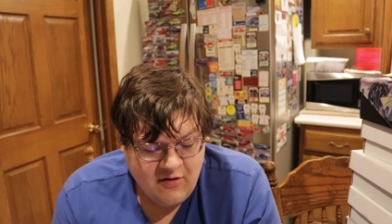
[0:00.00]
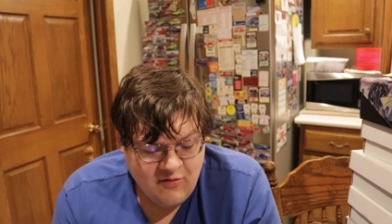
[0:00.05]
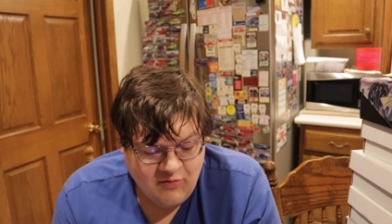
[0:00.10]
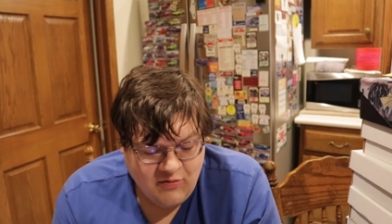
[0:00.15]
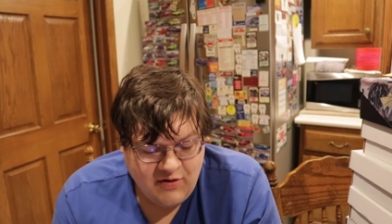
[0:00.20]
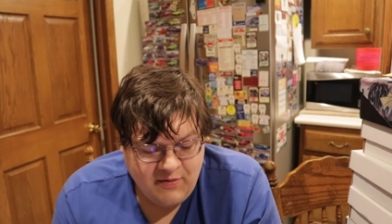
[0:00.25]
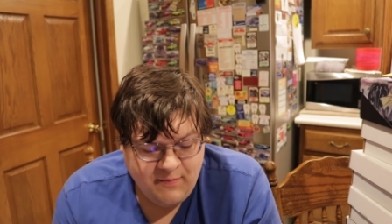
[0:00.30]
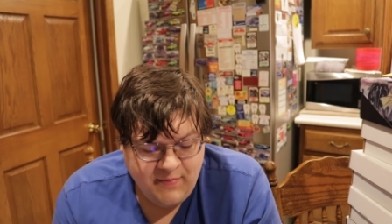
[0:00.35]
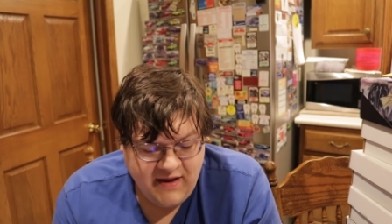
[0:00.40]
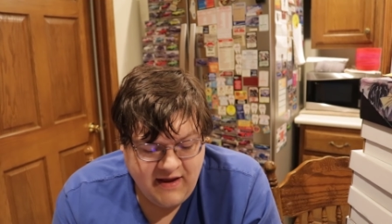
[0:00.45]

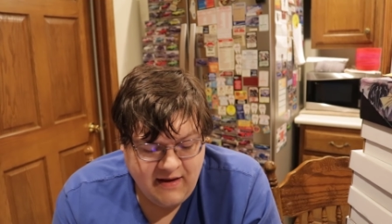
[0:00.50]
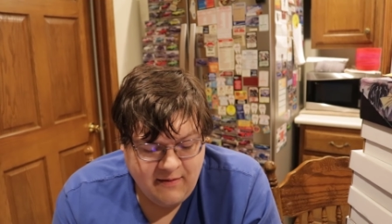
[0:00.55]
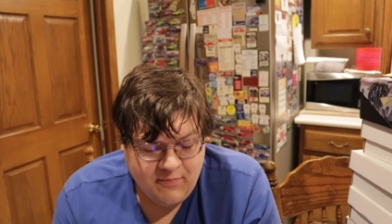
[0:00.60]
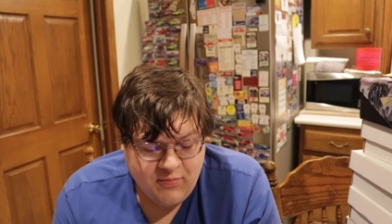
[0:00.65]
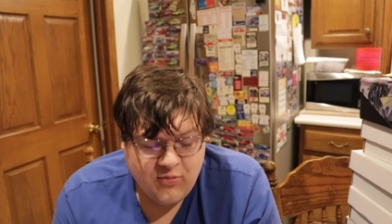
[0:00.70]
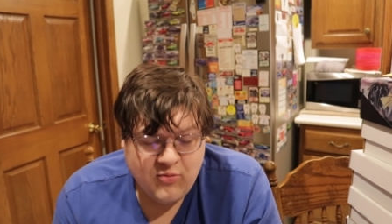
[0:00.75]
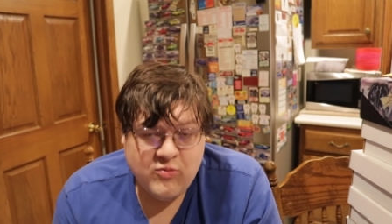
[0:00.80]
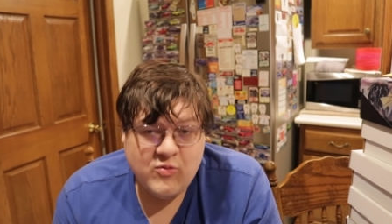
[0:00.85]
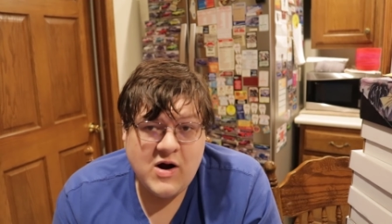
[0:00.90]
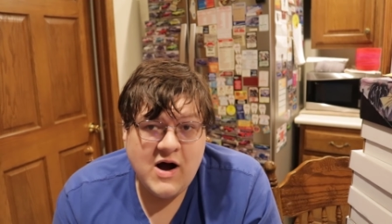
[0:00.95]
would be
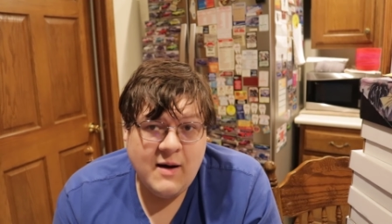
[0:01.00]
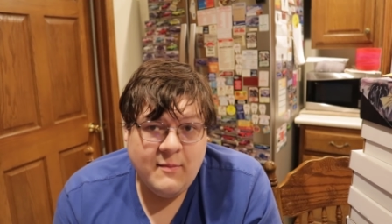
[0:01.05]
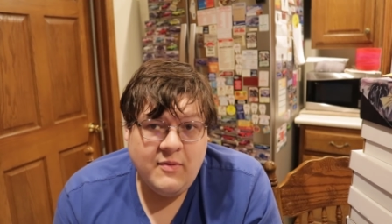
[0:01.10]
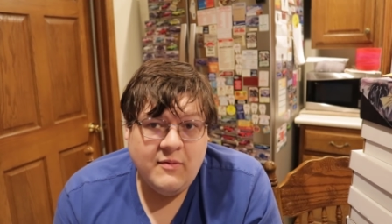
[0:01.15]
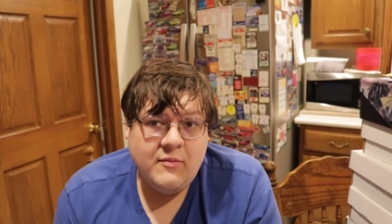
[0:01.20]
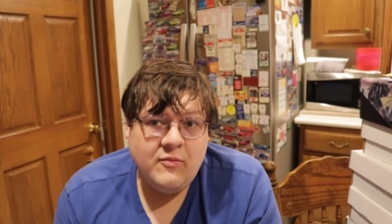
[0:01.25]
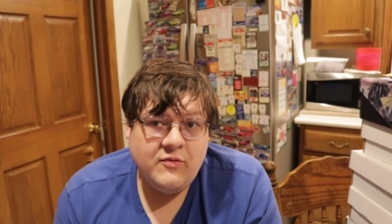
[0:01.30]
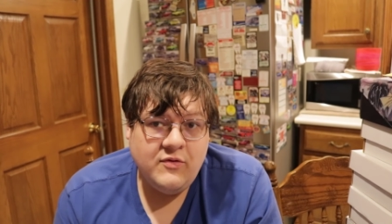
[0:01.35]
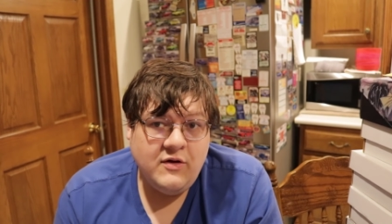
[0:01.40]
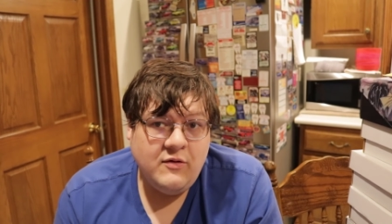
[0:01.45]

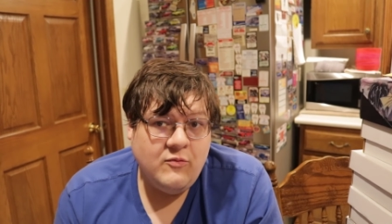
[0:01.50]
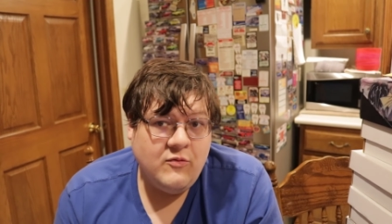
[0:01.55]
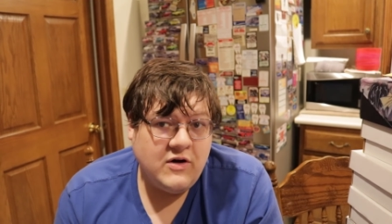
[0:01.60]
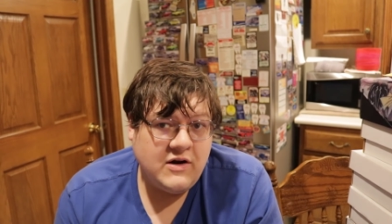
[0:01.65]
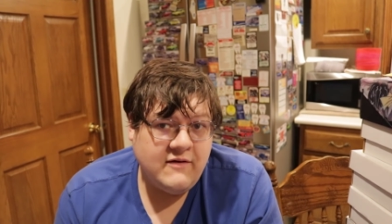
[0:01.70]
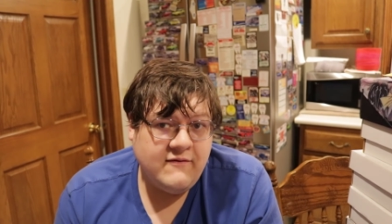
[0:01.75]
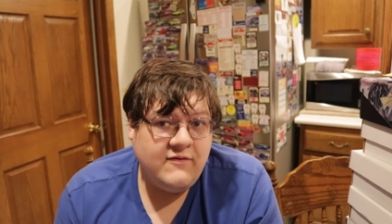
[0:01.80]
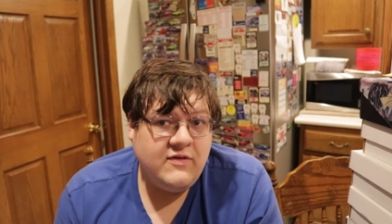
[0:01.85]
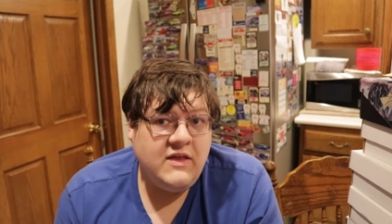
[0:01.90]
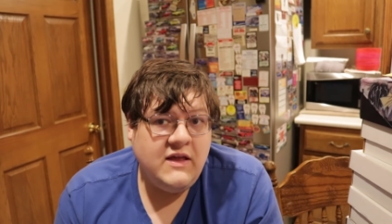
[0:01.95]
probably
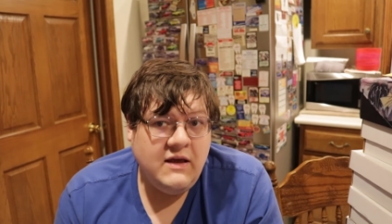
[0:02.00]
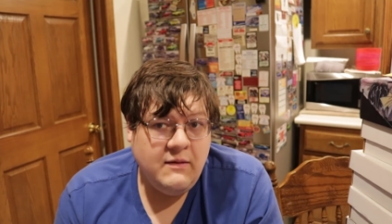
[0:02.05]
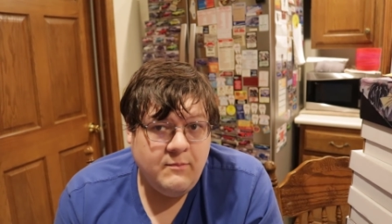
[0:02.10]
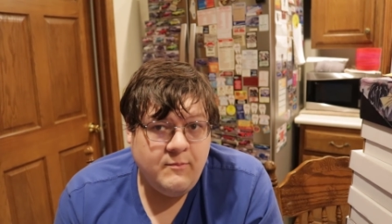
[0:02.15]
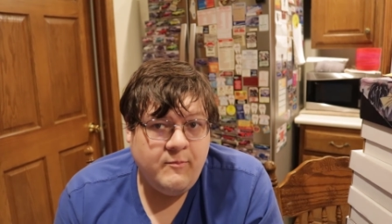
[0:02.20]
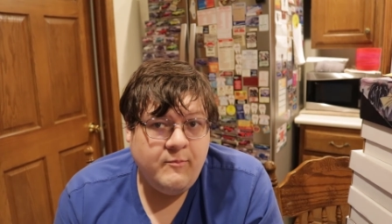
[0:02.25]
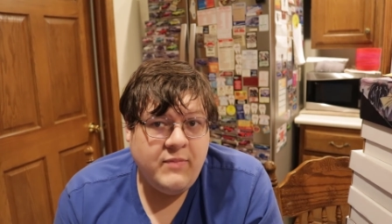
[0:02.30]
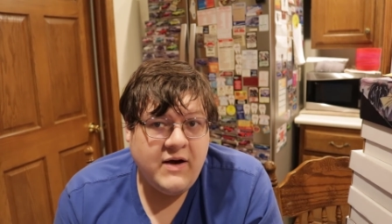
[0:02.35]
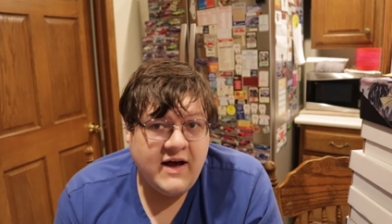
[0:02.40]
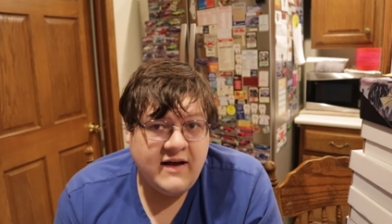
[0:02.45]
one of the
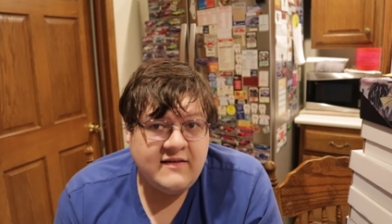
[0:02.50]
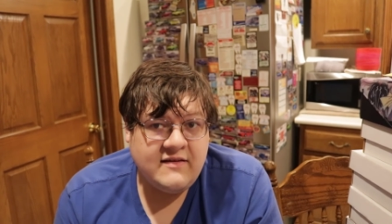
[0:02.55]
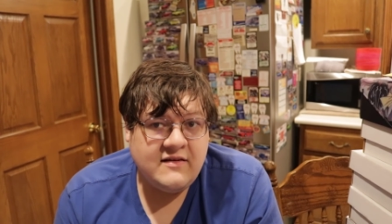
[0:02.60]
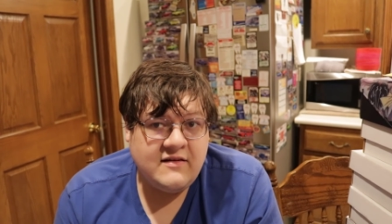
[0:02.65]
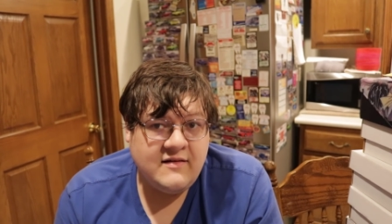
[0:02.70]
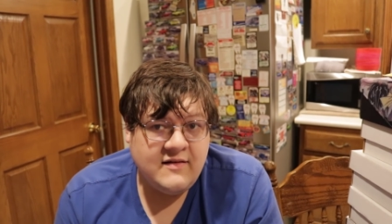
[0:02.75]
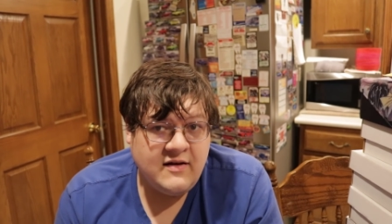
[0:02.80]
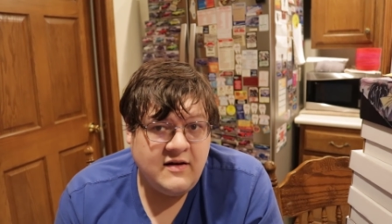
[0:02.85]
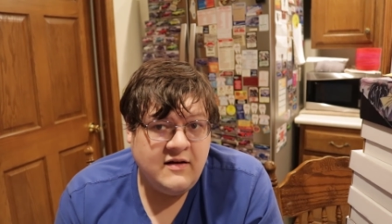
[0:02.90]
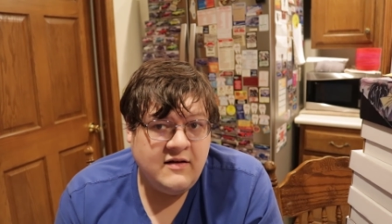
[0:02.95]

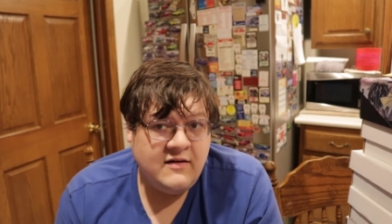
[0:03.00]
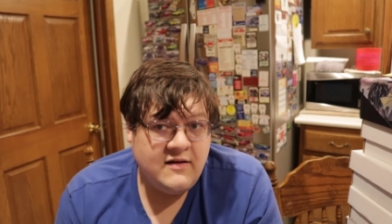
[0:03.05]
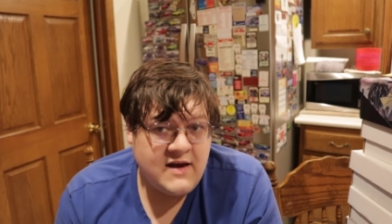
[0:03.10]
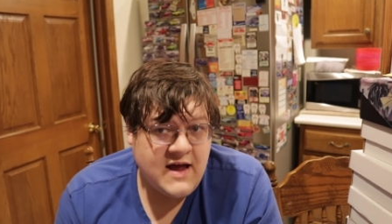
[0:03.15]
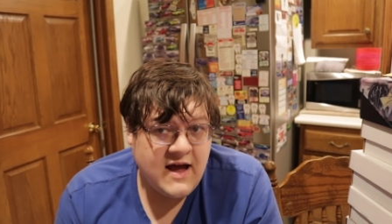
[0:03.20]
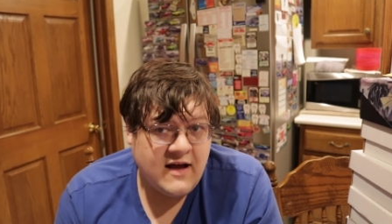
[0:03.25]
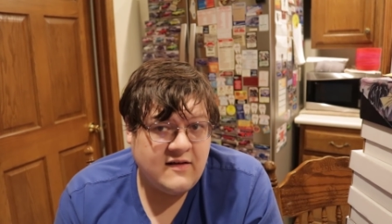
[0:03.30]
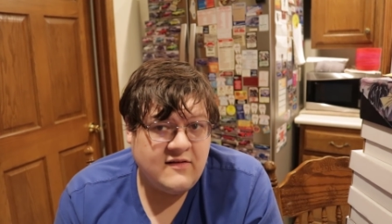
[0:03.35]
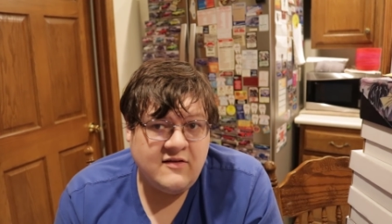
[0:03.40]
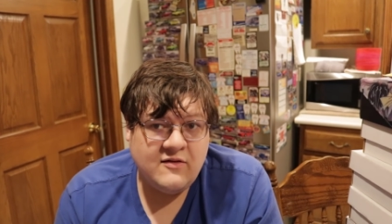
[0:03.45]
best
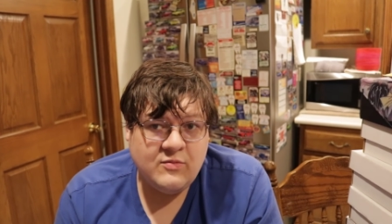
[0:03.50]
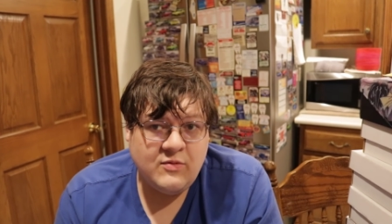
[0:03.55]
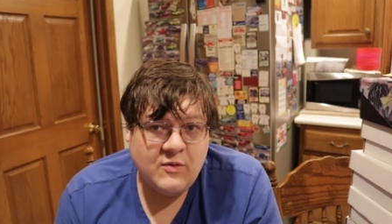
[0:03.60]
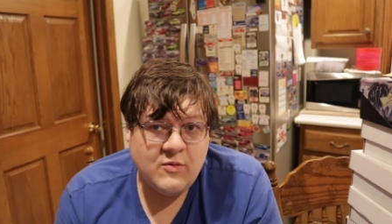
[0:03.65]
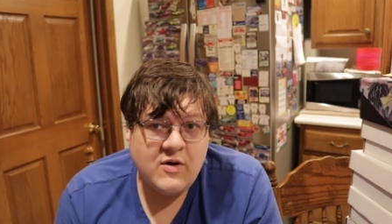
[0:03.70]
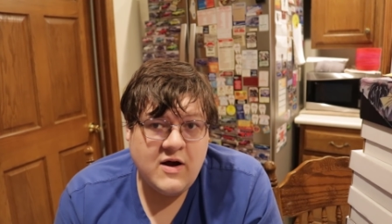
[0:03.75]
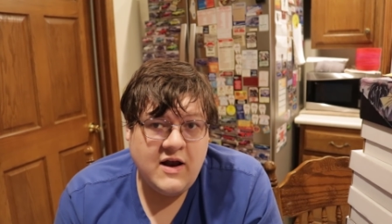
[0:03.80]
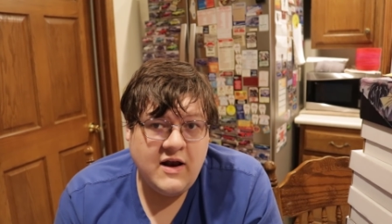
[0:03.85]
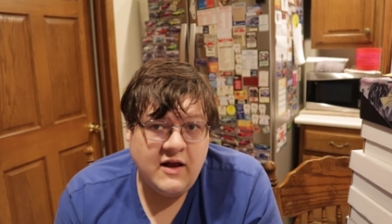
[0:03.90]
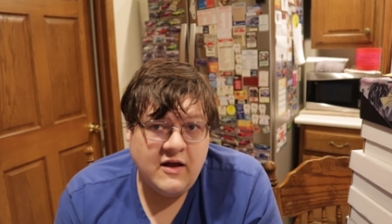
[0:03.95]
decks as we
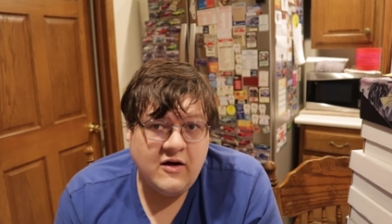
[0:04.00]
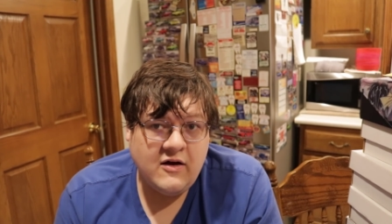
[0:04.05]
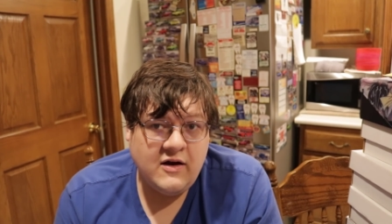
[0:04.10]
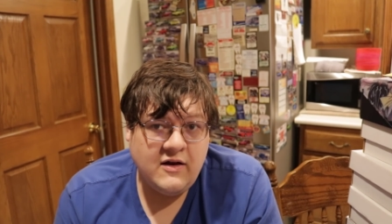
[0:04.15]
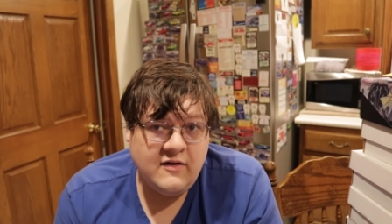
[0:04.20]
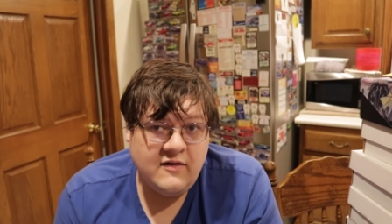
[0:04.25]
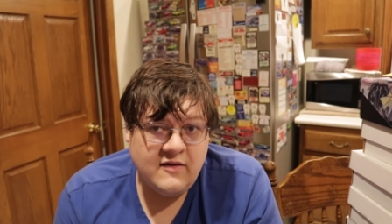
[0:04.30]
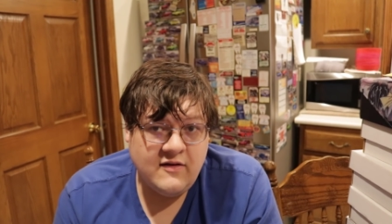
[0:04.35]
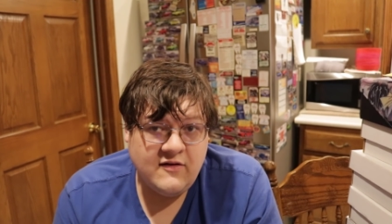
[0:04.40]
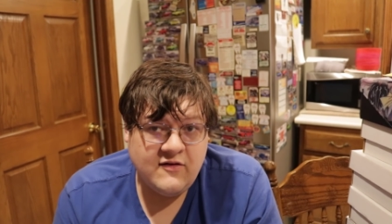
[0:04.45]
were heading on
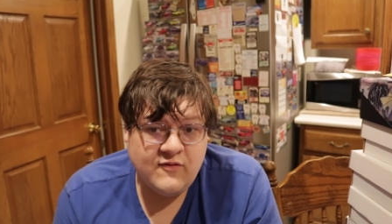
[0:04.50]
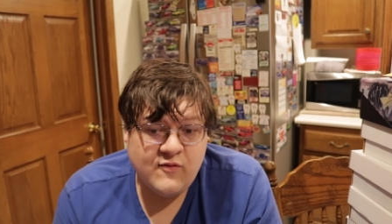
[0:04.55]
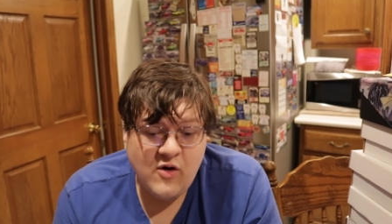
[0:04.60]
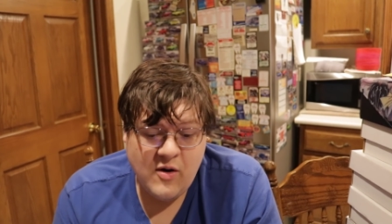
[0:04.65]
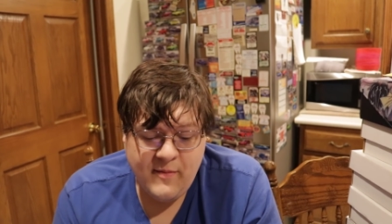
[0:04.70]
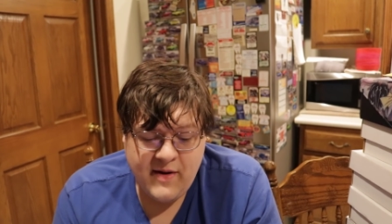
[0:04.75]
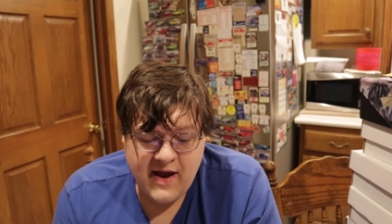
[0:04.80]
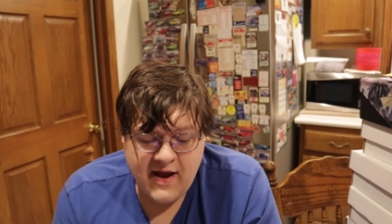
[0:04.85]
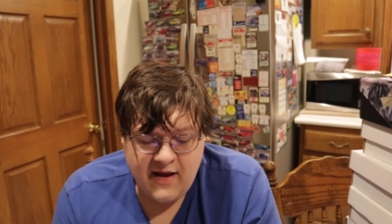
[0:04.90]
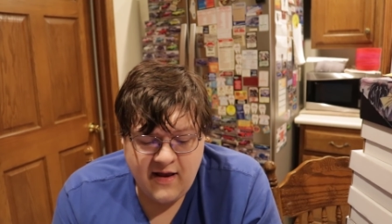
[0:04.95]
into this
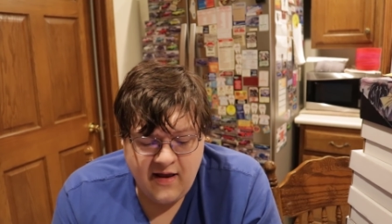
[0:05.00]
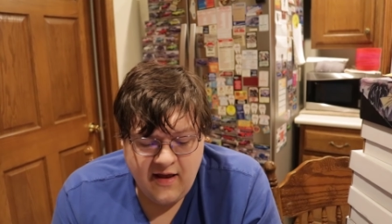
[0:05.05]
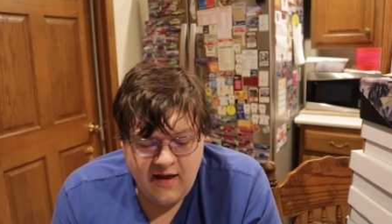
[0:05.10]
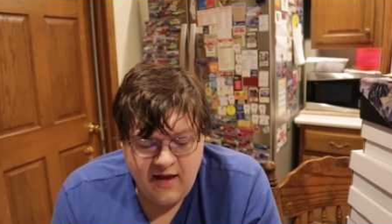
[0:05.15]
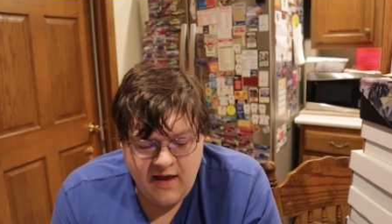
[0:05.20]
format.